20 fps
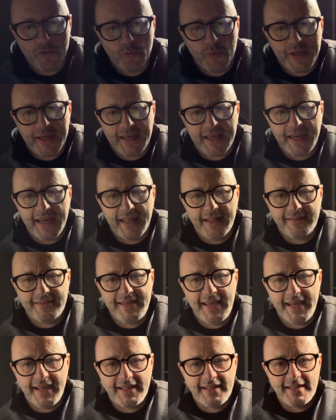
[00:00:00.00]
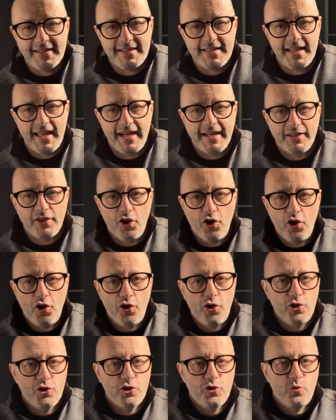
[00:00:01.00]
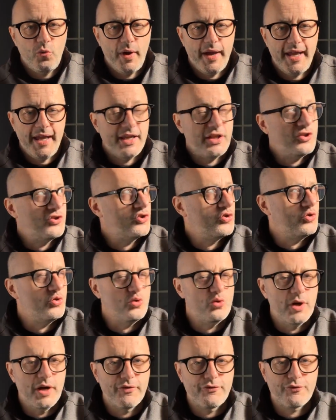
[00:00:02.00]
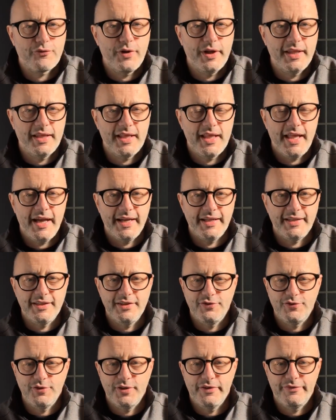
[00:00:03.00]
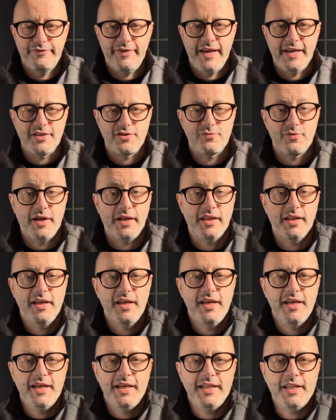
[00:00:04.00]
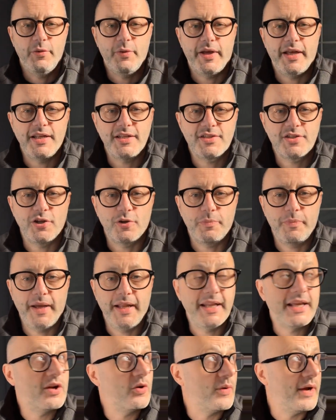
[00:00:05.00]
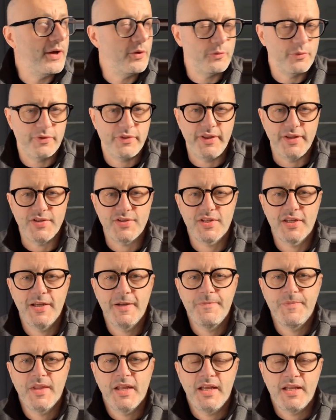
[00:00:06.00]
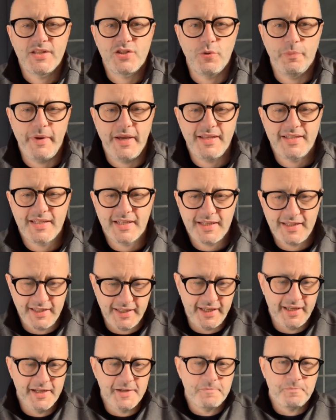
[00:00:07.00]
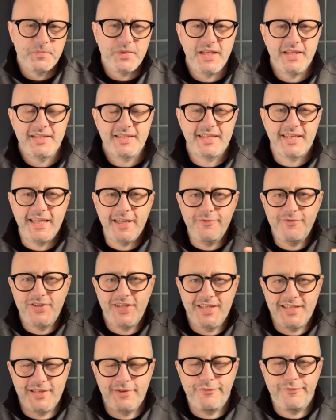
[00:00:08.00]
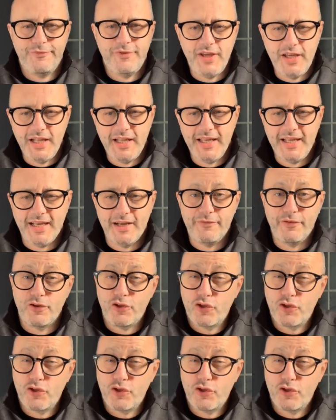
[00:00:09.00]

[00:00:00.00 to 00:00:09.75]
we can take this light all the way to a front light into the face, right? Then we can start painting around with this. So basically, this gives us a feeling of a